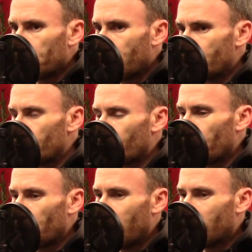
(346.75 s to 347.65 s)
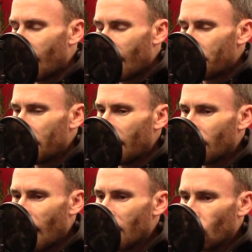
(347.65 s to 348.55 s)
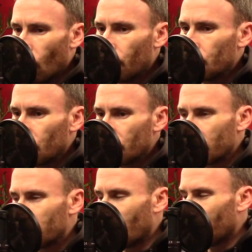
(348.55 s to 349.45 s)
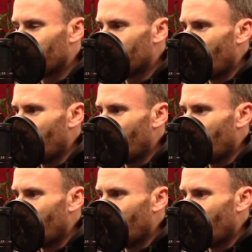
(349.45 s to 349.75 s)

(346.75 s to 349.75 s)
percent Something I I mean I I love sort of the self